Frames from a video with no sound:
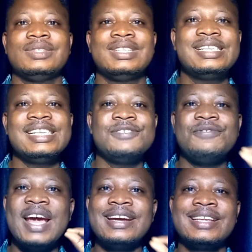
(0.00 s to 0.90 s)
This is
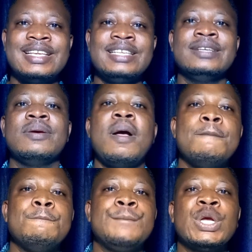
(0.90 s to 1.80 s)
very key
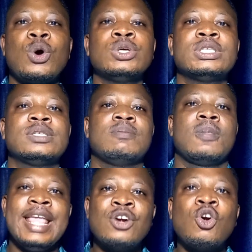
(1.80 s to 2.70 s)
because
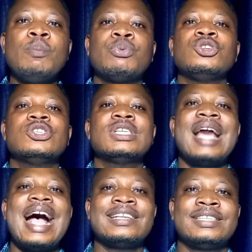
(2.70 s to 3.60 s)
income
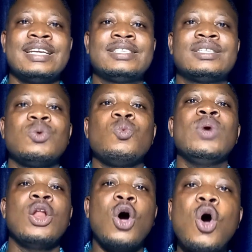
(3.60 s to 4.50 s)
producing assets
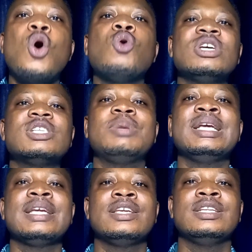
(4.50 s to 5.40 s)
will always
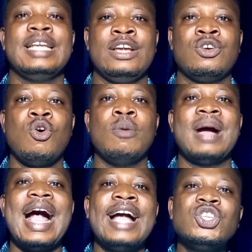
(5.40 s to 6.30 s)
bring in income,
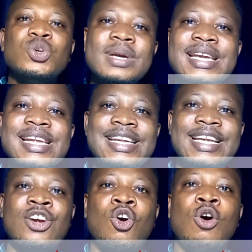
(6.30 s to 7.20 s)
and you need
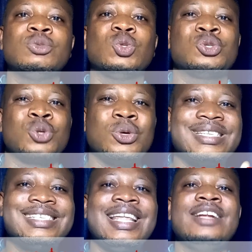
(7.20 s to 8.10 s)
income to
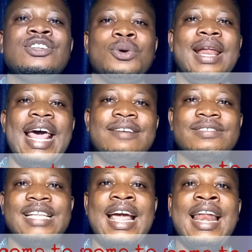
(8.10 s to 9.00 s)
sustain your
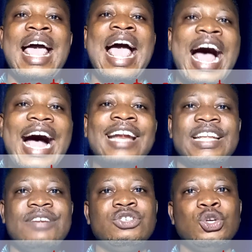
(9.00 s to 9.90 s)
lifestyle
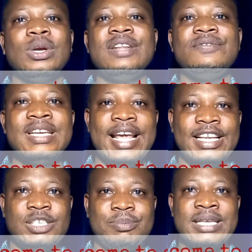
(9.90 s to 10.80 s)
and even your living
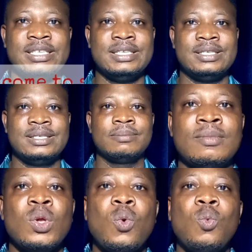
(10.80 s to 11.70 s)
expenses.
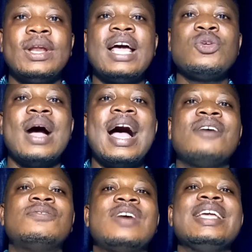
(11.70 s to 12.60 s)
Whether you
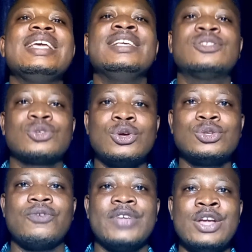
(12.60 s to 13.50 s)
have a
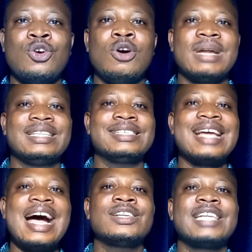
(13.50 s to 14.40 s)
source of income that is
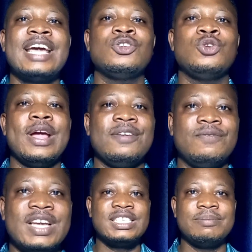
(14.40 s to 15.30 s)
outside your
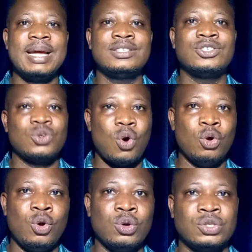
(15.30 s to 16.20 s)
investments
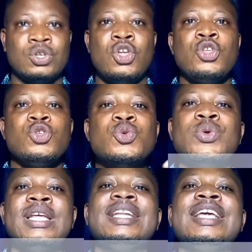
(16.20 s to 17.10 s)
or not, you
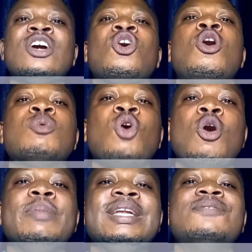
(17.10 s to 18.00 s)
need income
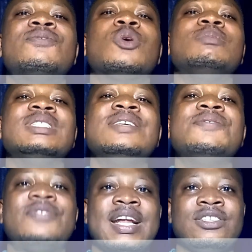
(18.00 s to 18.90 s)
coming in from
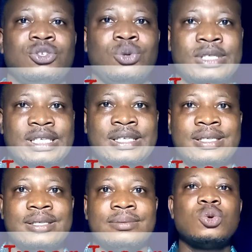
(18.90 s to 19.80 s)
different
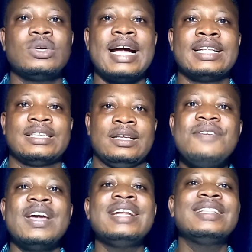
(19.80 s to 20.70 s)
sources so that
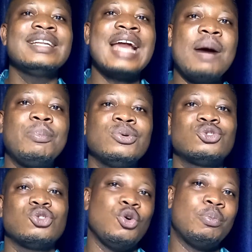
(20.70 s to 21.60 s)
if anything happens
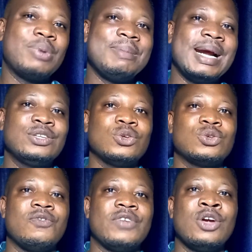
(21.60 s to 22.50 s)
to your primary source
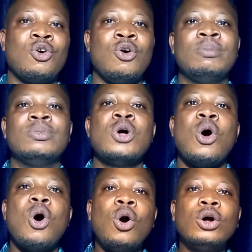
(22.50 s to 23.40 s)
of income,
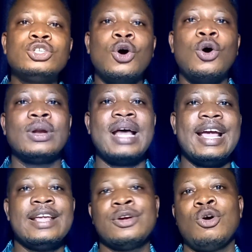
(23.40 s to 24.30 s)
all your
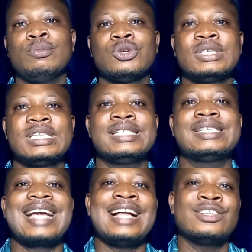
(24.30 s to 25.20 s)
other income
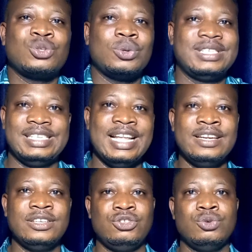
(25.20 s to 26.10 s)
sources can
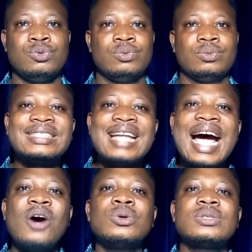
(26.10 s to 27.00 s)
sustain you
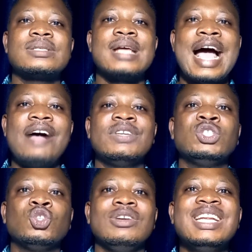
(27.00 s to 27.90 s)
without
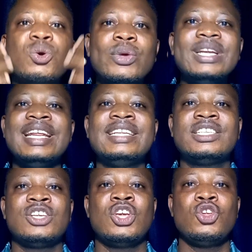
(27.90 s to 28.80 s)
having to liquidate
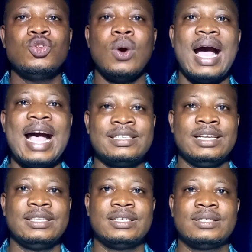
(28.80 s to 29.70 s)
your
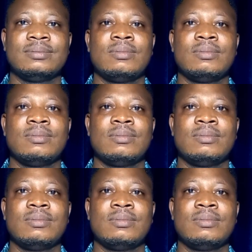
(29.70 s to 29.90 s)
assets.